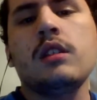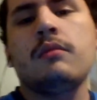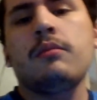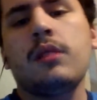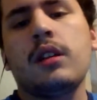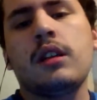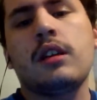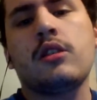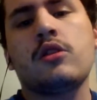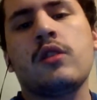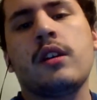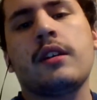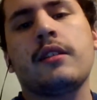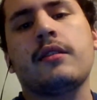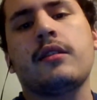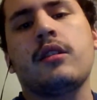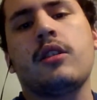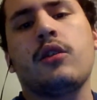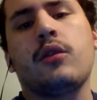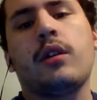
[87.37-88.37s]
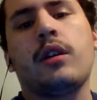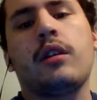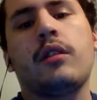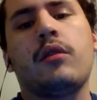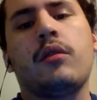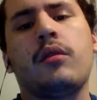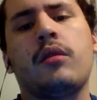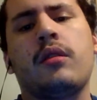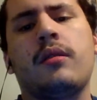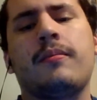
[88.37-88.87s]
But I'll try to do it.
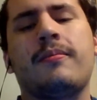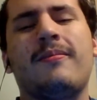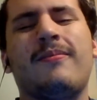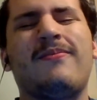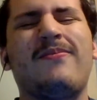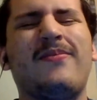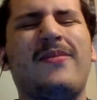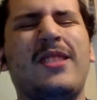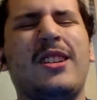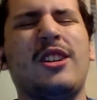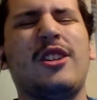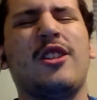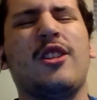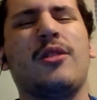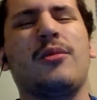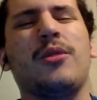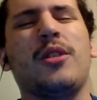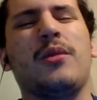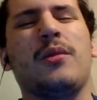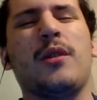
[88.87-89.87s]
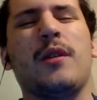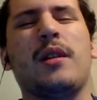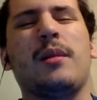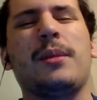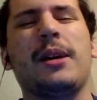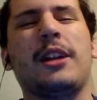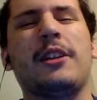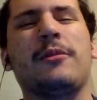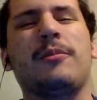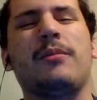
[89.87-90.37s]
Oh, don't worry
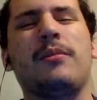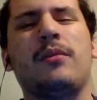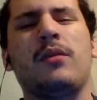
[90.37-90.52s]
about it.